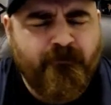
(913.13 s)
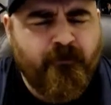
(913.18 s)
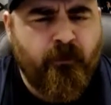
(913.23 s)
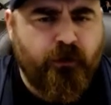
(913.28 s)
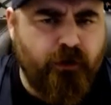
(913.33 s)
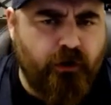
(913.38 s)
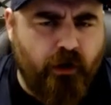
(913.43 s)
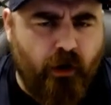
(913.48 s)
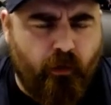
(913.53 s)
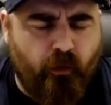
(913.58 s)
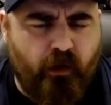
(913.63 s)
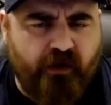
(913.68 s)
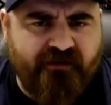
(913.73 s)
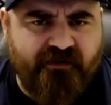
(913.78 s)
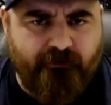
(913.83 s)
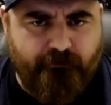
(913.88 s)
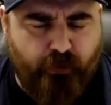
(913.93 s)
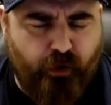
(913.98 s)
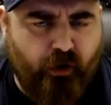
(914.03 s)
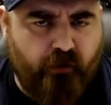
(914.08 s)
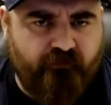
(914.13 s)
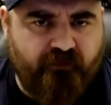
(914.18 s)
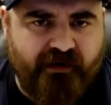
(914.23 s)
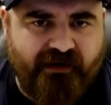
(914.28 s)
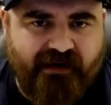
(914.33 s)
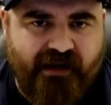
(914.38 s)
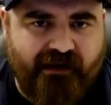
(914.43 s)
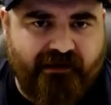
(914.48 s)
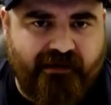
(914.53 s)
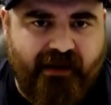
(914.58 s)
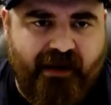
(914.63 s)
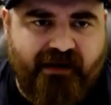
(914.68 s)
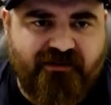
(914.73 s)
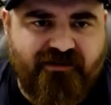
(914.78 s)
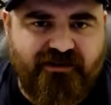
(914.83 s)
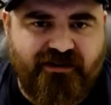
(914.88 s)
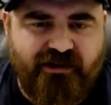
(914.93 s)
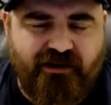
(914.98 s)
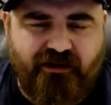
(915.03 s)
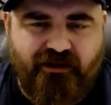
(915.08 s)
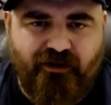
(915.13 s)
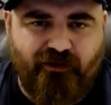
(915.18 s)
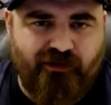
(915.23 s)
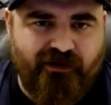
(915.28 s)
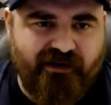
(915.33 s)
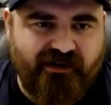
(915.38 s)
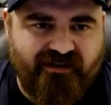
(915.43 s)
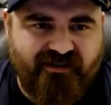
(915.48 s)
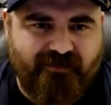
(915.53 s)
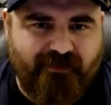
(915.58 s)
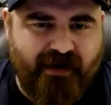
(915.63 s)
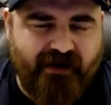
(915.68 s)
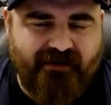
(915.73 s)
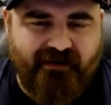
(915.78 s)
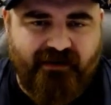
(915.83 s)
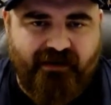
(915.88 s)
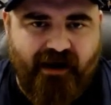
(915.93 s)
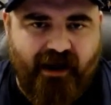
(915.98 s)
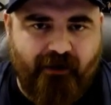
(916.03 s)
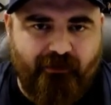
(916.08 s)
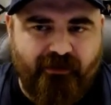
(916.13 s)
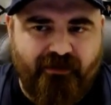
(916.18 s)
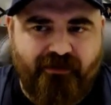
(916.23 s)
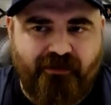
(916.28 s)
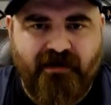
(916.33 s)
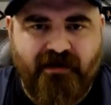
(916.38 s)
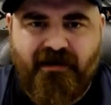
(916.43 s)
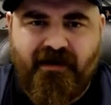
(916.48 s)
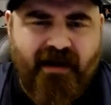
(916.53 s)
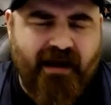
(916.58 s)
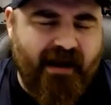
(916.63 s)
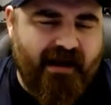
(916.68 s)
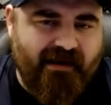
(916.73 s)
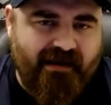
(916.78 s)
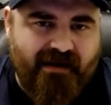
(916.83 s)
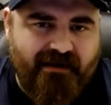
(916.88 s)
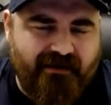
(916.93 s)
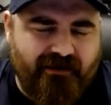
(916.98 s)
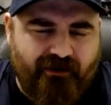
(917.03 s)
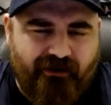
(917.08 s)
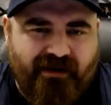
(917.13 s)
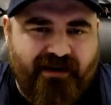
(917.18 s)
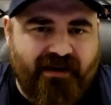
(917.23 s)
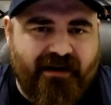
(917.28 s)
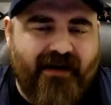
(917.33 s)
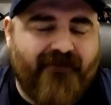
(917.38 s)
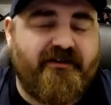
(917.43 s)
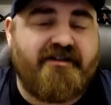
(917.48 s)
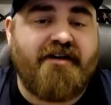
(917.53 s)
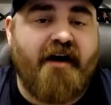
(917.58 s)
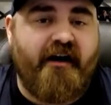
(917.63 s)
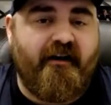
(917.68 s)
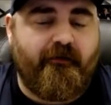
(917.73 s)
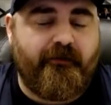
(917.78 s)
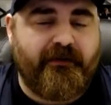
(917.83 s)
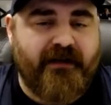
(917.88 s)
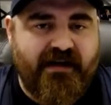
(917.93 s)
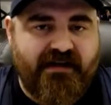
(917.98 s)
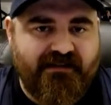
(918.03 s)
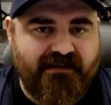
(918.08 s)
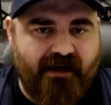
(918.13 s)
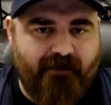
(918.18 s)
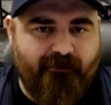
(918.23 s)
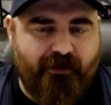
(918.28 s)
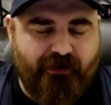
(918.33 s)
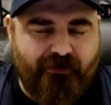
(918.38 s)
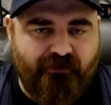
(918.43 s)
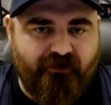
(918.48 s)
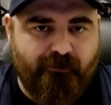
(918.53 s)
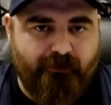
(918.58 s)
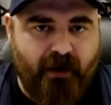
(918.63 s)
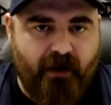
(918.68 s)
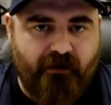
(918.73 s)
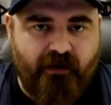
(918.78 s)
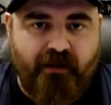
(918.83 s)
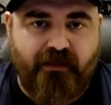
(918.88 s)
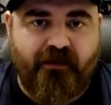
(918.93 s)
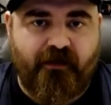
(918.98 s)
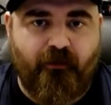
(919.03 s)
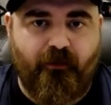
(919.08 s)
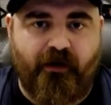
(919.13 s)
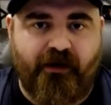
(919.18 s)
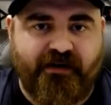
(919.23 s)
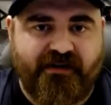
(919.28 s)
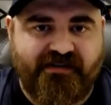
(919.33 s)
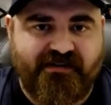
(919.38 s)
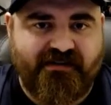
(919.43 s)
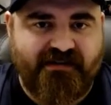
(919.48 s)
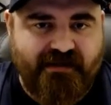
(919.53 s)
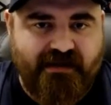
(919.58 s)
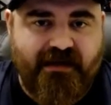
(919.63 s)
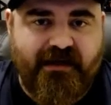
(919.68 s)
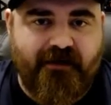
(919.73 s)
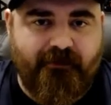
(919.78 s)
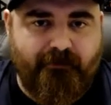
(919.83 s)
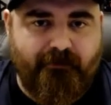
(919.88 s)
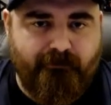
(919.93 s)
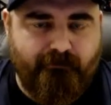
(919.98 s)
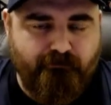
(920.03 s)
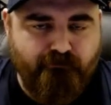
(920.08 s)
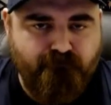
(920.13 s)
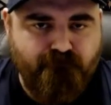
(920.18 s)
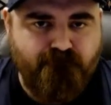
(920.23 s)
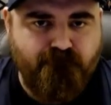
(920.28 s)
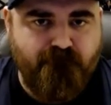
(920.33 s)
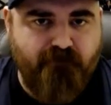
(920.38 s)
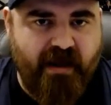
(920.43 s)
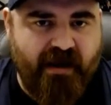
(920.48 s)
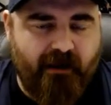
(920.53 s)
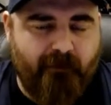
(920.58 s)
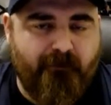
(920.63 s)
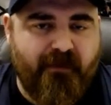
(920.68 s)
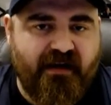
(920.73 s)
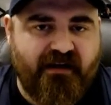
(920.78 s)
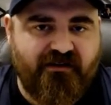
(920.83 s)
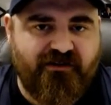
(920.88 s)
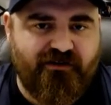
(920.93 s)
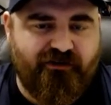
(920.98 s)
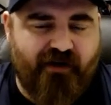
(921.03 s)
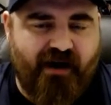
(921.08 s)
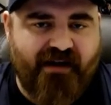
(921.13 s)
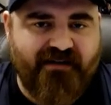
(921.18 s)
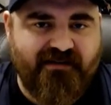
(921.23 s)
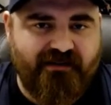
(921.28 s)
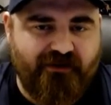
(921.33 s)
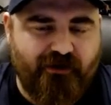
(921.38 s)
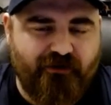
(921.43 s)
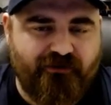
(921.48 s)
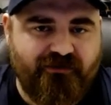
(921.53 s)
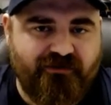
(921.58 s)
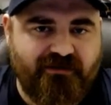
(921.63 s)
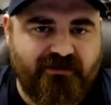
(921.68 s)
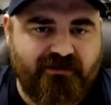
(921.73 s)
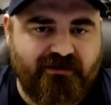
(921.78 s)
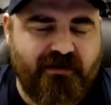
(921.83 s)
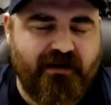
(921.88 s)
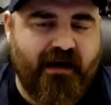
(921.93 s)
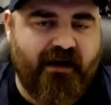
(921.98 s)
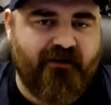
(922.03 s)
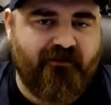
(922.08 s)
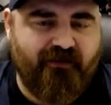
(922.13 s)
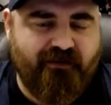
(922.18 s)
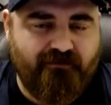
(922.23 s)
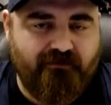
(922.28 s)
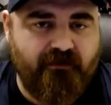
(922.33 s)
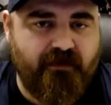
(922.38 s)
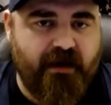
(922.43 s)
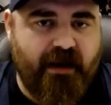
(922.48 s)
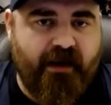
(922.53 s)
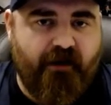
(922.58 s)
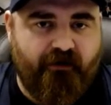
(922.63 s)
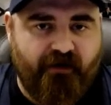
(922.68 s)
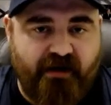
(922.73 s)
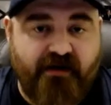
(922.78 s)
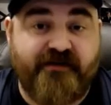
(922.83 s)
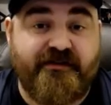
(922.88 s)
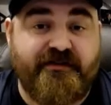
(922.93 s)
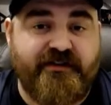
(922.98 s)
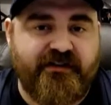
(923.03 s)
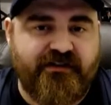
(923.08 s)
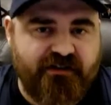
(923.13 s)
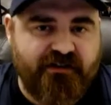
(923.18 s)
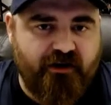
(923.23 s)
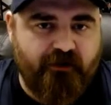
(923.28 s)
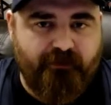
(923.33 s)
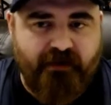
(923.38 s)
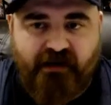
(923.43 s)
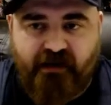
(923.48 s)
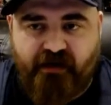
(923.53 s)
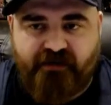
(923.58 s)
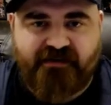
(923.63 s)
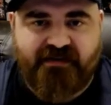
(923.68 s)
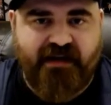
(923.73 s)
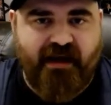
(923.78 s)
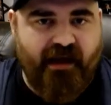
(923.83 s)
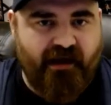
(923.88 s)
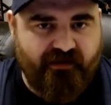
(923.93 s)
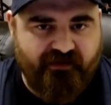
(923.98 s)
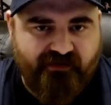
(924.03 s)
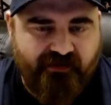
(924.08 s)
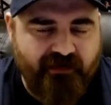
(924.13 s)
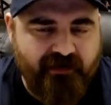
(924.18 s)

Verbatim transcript: you know, wasn't perfect at last year. You wouldn't expect a guy with, eh, you know, he didn't have a ton of playing time under his belt. I think we're going to see him make big strides in those kind of areas this year because he has